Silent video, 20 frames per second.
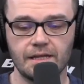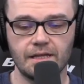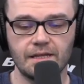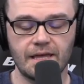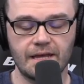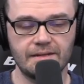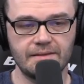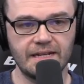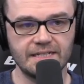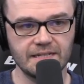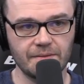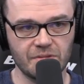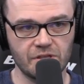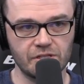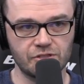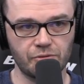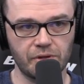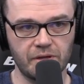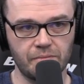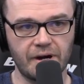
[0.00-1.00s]
that's something
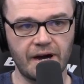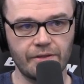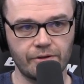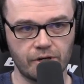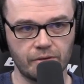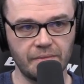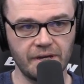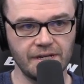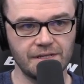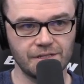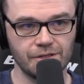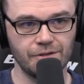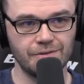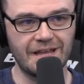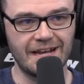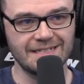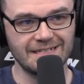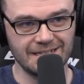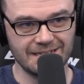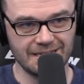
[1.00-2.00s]
that's really bothering me too.
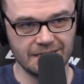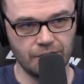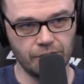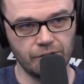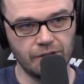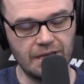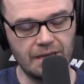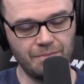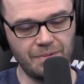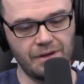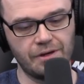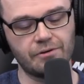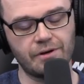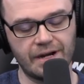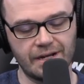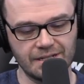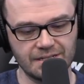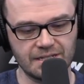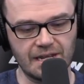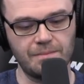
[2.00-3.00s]
That's this. You keep
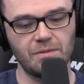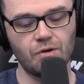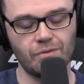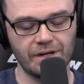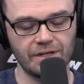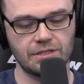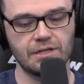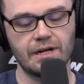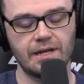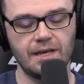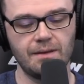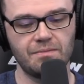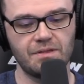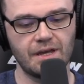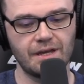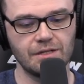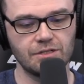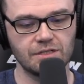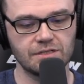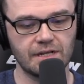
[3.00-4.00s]
iterating the same question. I keep
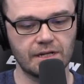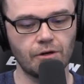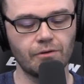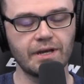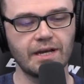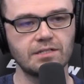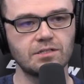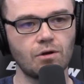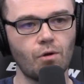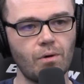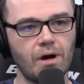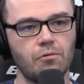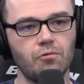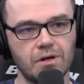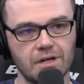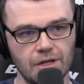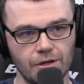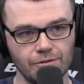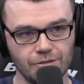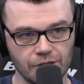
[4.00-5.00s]
thinking it's just like, okay, so what?
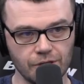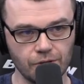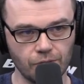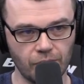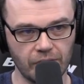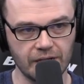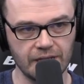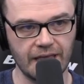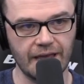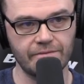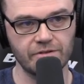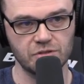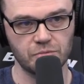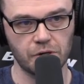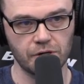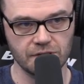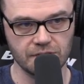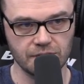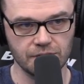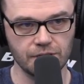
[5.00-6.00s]
What can you do? What can the average
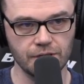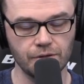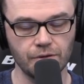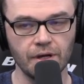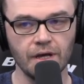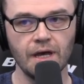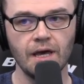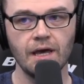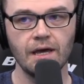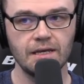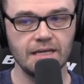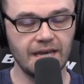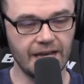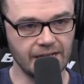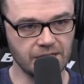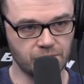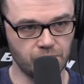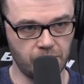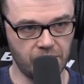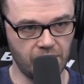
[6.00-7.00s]
person do?
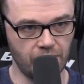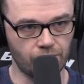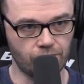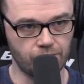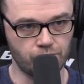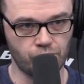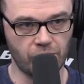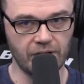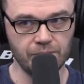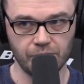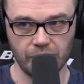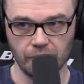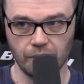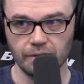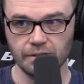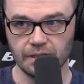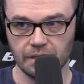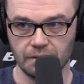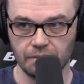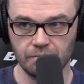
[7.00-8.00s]
Yes, being
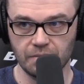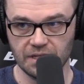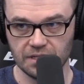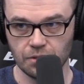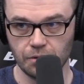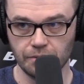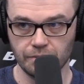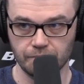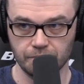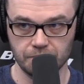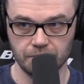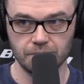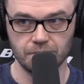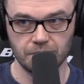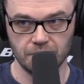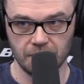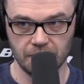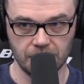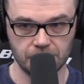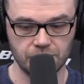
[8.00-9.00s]
red-pilled on this whole
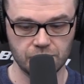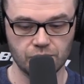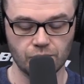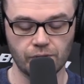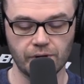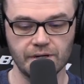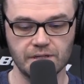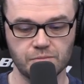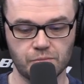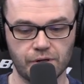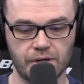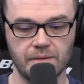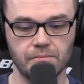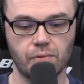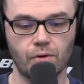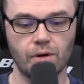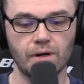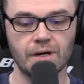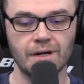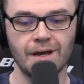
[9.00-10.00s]
story is pretty
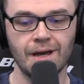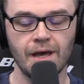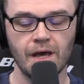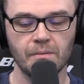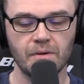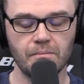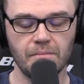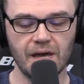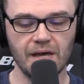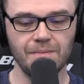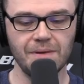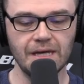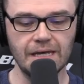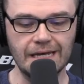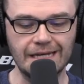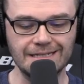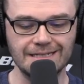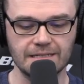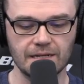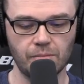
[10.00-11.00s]
important, but
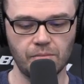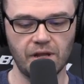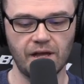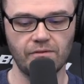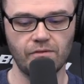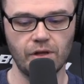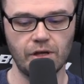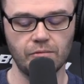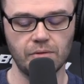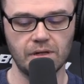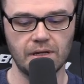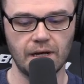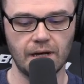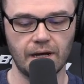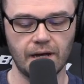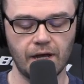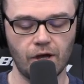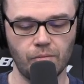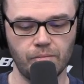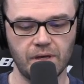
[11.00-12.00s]
maybe at some level it would
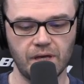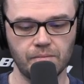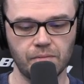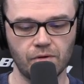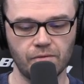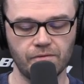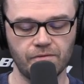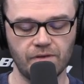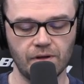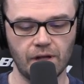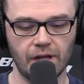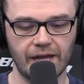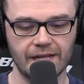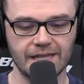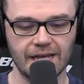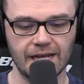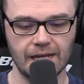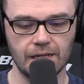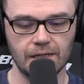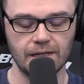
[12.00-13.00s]
help people feel like
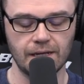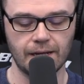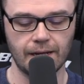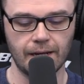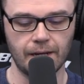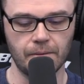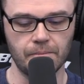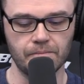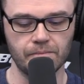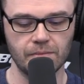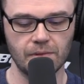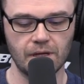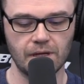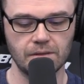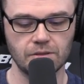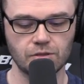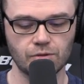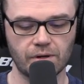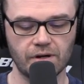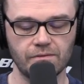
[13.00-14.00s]
they could
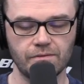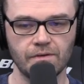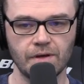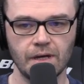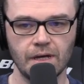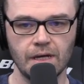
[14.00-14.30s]
sort of,